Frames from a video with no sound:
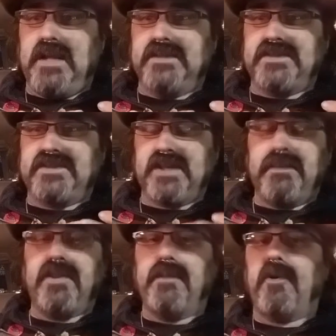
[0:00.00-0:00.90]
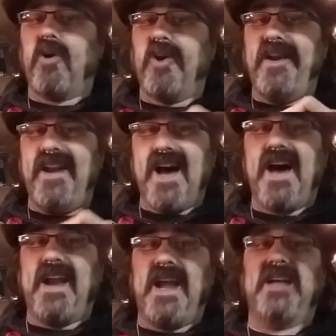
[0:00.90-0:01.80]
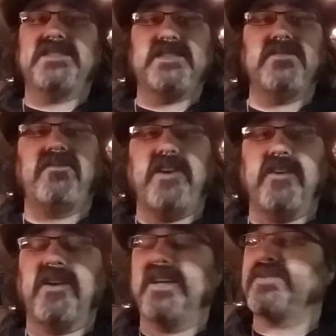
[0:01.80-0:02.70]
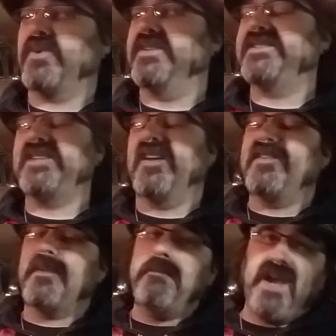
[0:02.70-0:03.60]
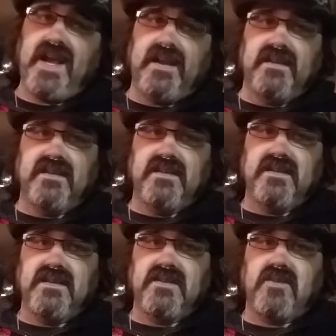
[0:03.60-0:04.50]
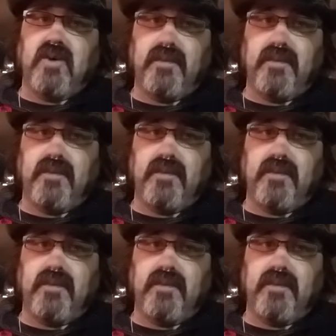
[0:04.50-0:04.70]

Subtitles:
some of them are not as severe as what is done to men or